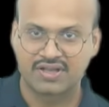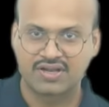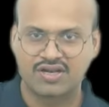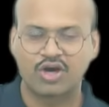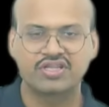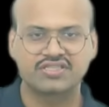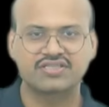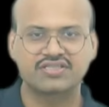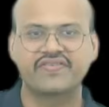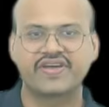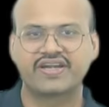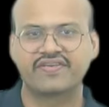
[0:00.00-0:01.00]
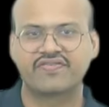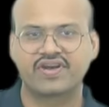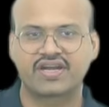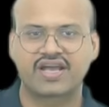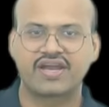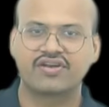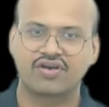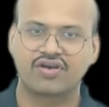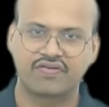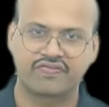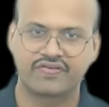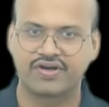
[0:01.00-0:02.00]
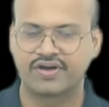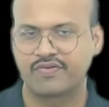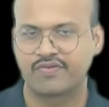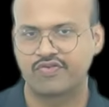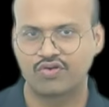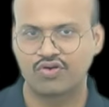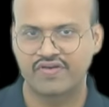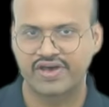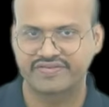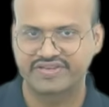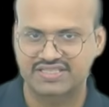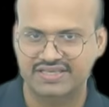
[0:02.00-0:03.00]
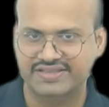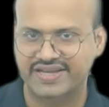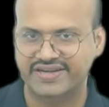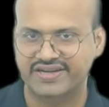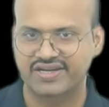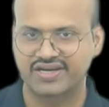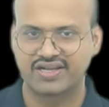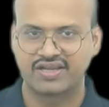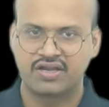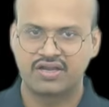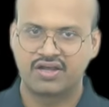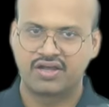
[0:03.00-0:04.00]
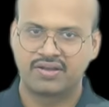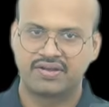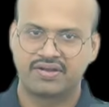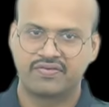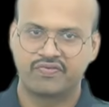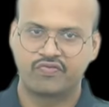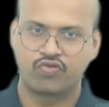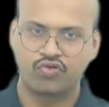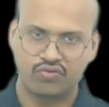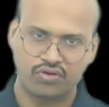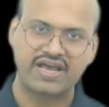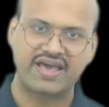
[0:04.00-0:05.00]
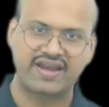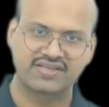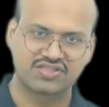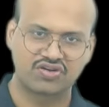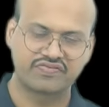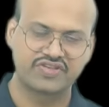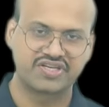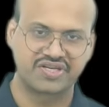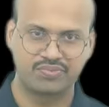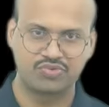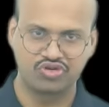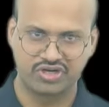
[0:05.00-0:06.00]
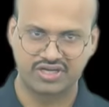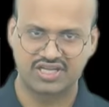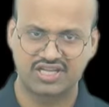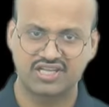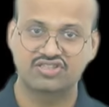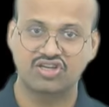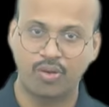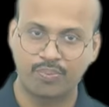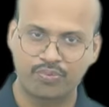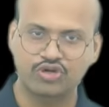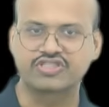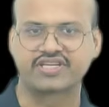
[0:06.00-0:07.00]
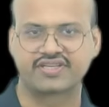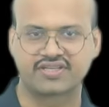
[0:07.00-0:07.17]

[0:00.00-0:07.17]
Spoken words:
Now this is a very different kind of flow, where we see that the flow direction of the tributary is opposite